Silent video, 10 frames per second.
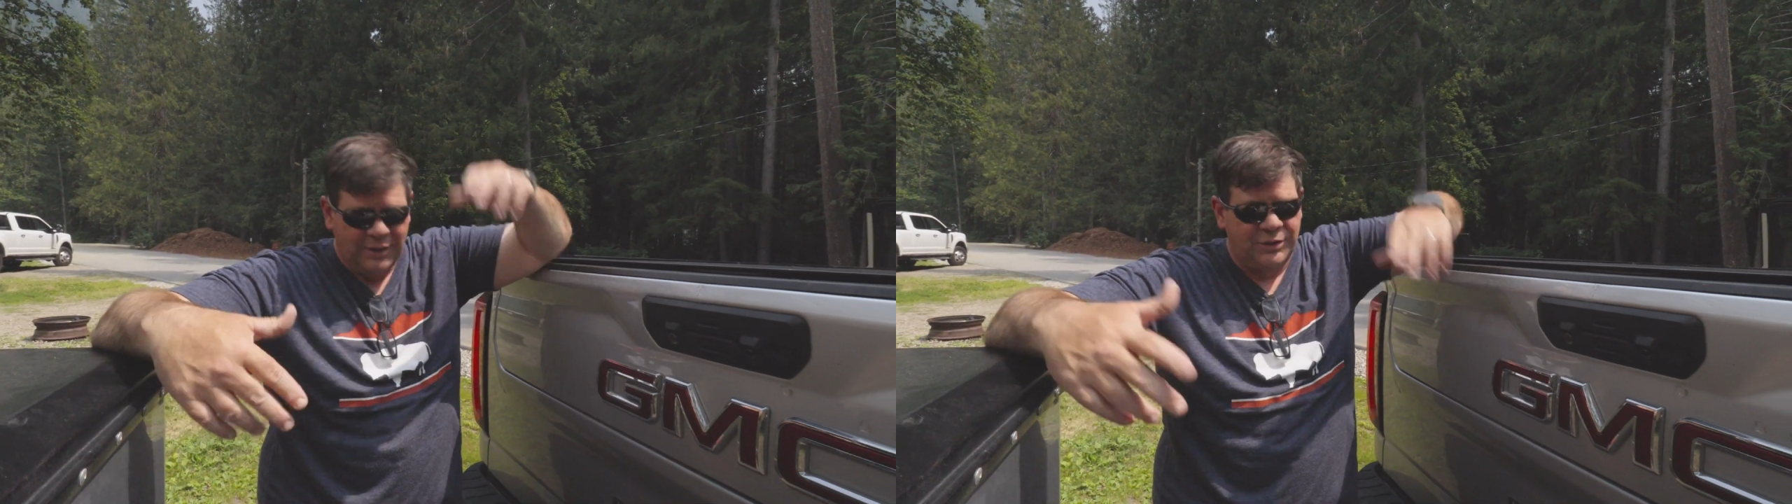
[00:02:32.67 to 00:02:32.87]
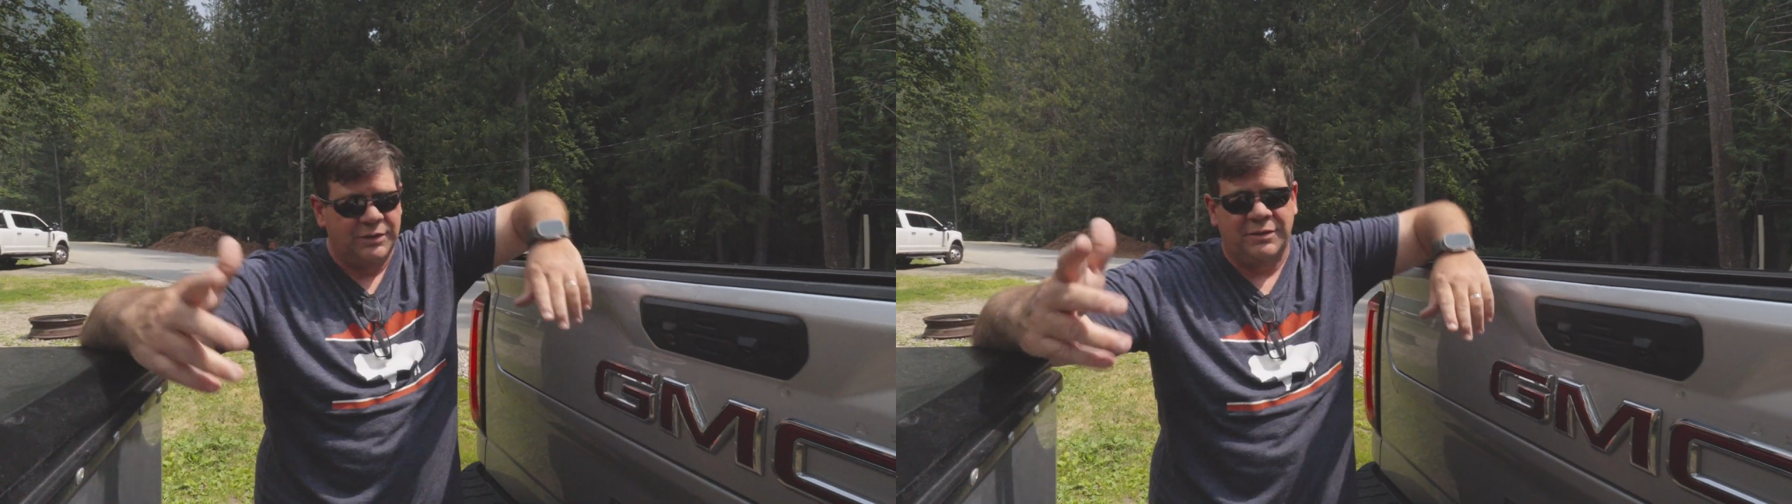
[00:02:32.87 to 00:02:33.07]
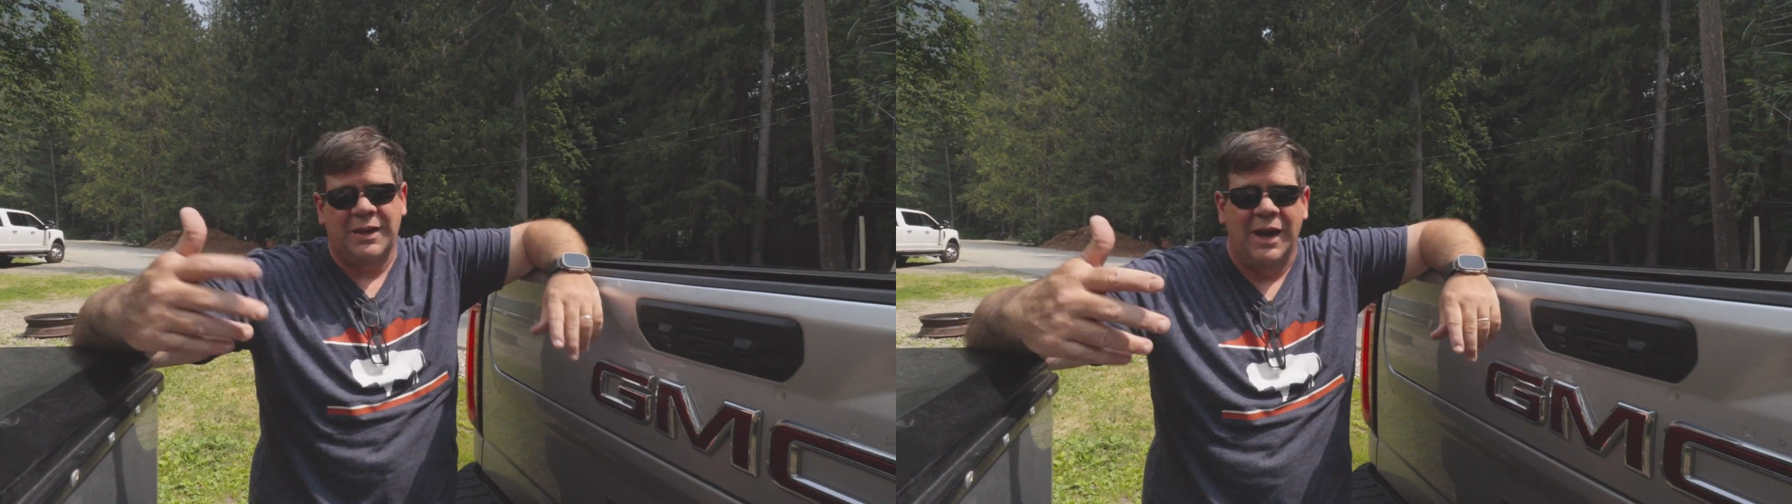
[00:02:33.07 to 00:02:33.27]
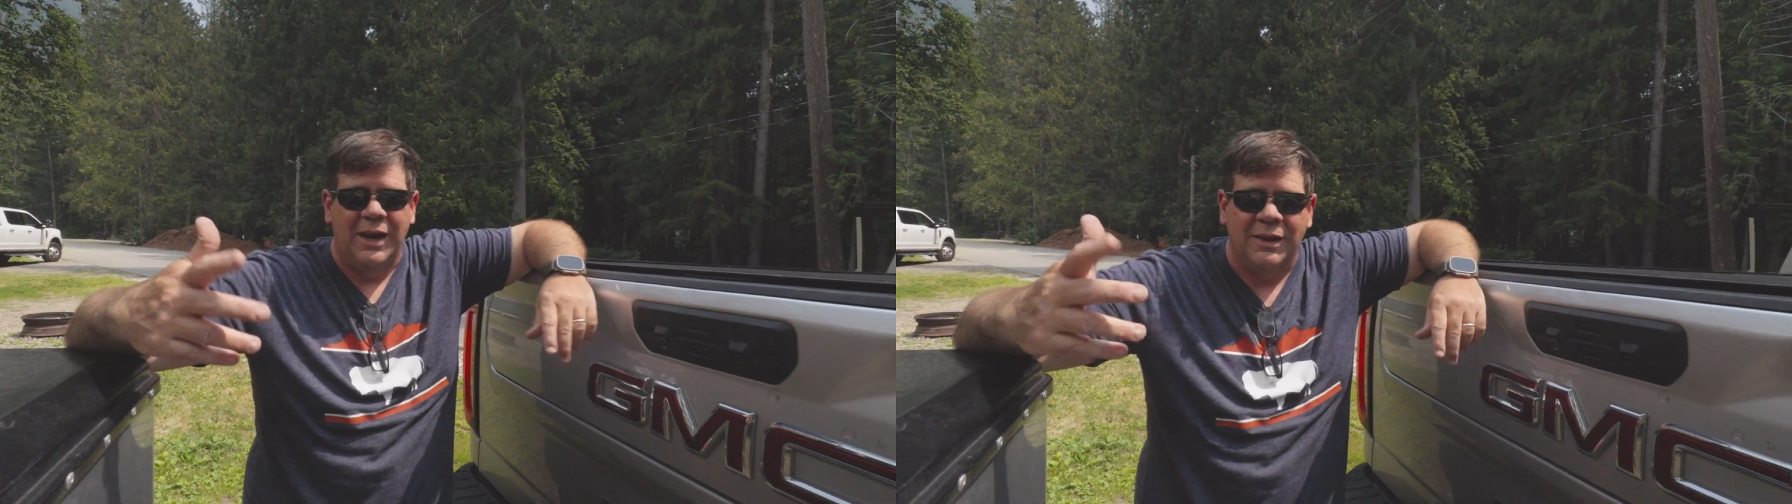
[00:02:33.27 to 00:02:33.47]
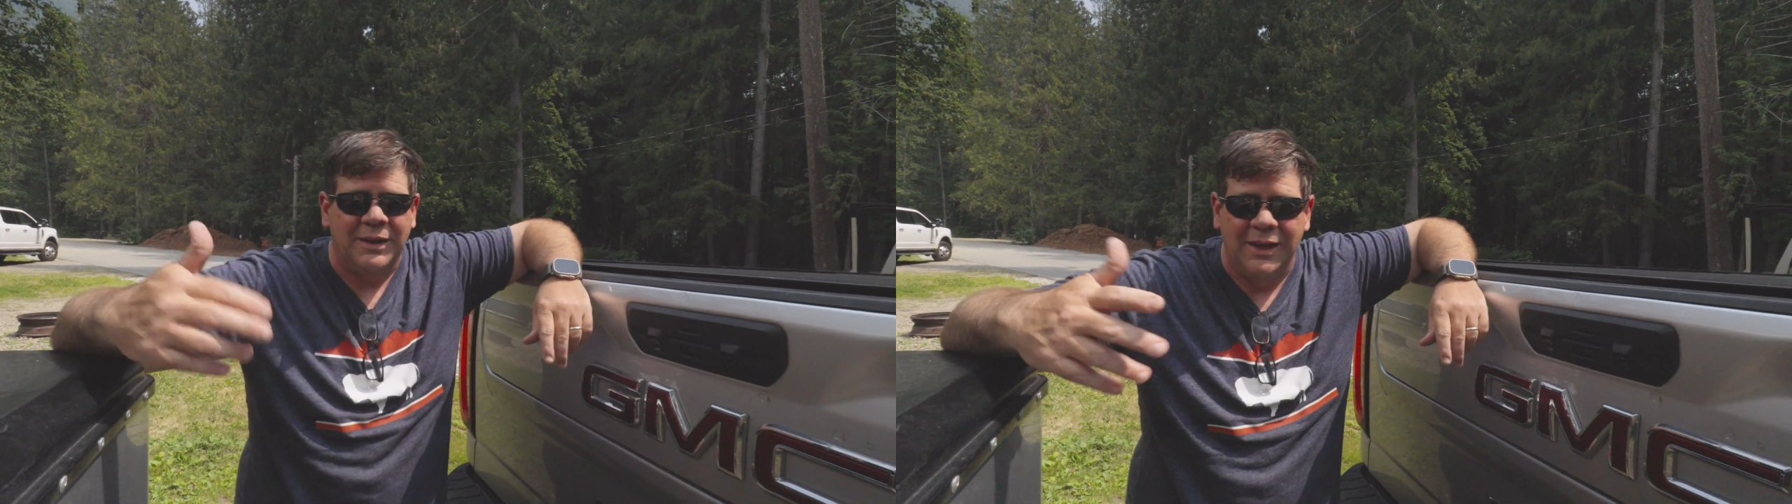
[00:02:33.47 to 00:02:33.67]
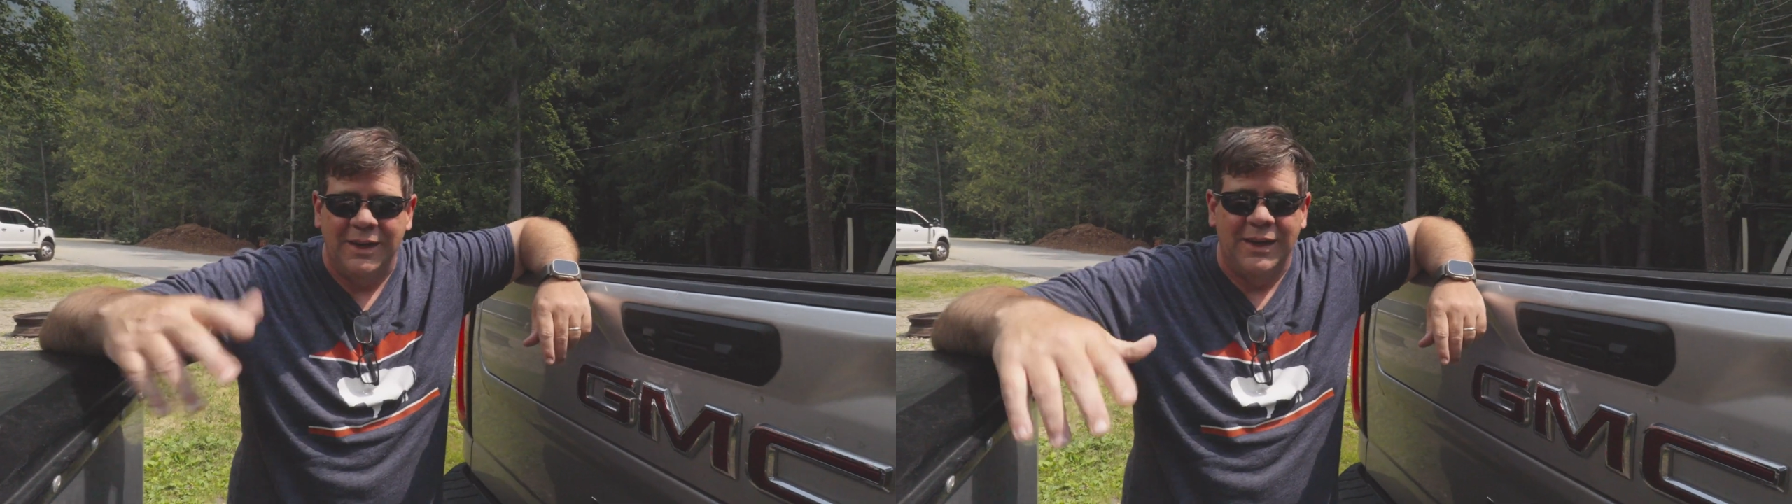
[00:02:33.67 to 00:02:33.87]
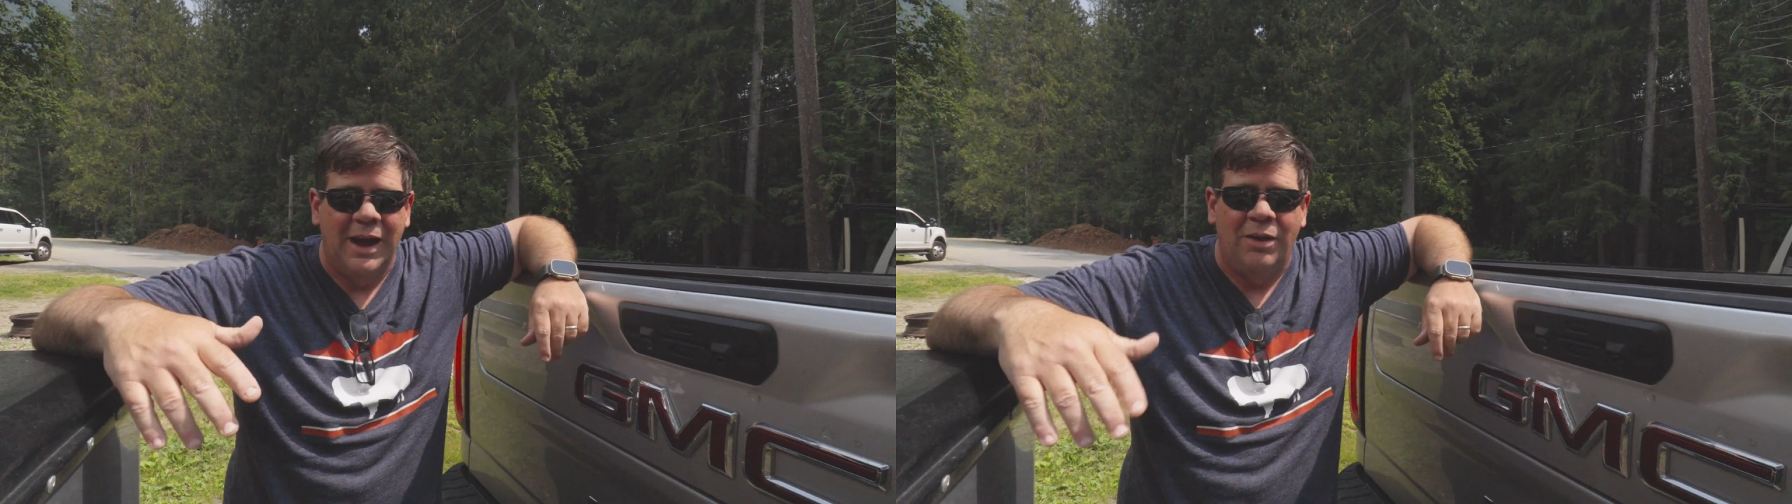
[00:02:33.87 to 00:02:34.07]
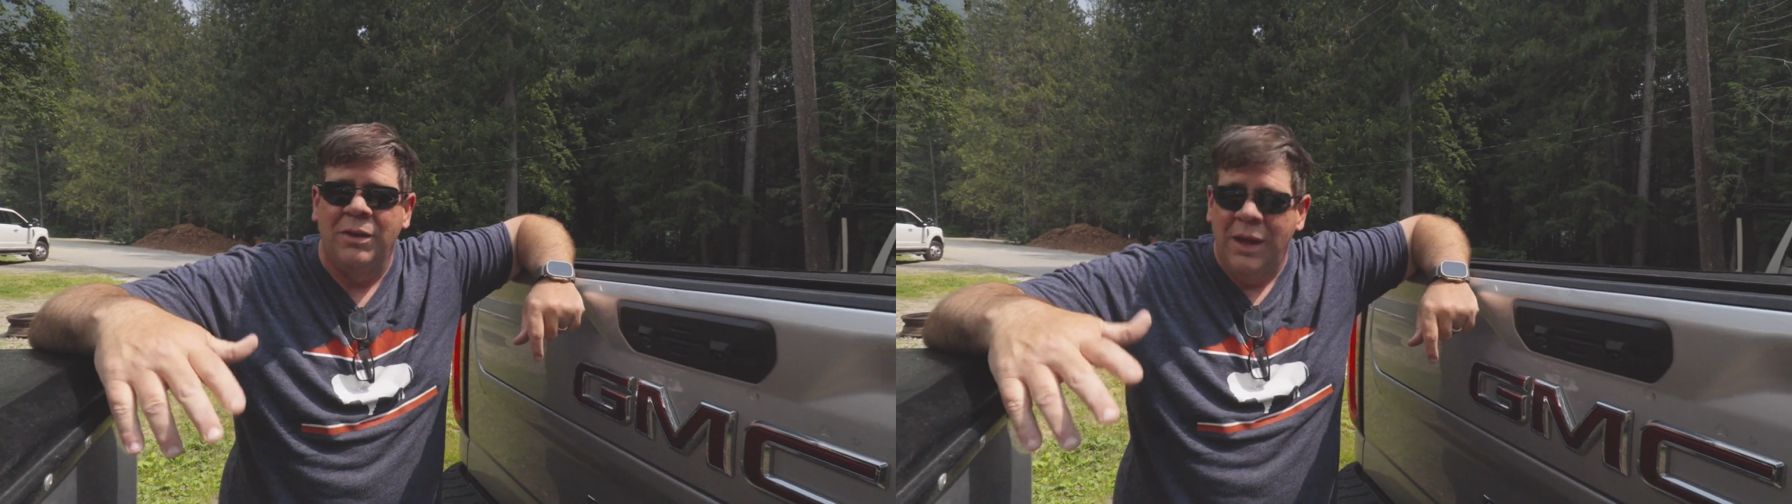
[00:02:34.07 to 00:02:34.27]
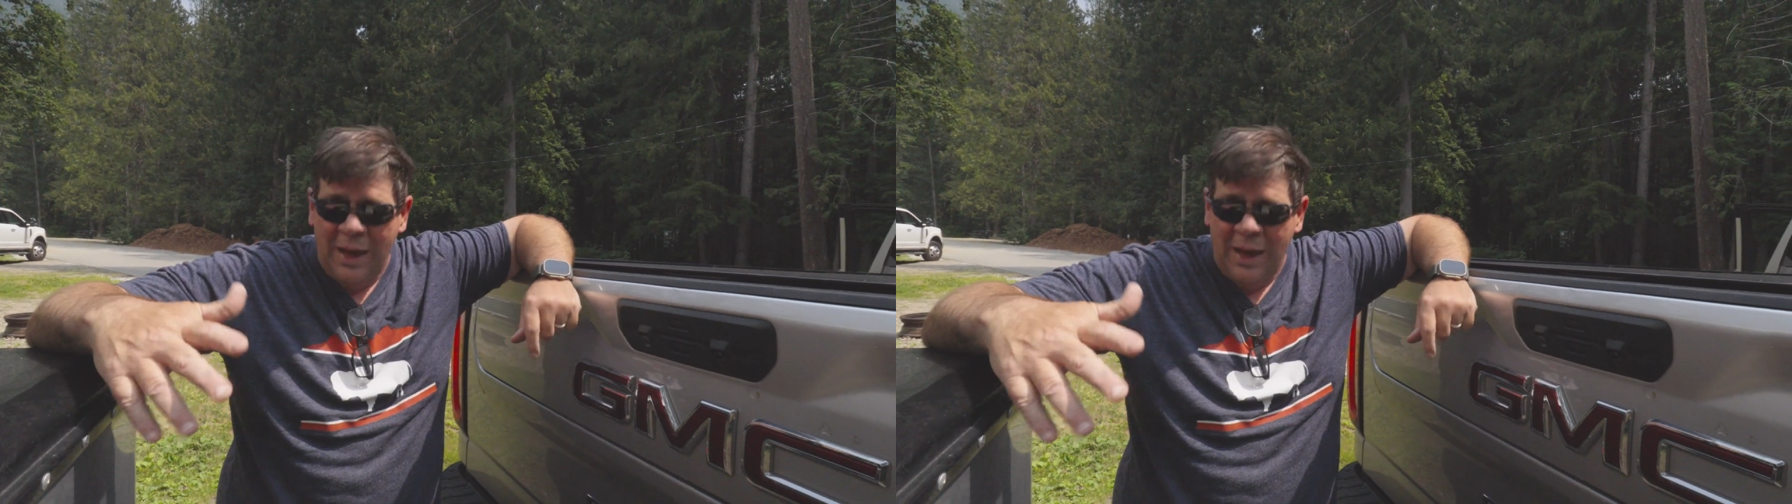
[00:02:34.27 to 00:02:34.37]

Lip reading: just kind of getting out,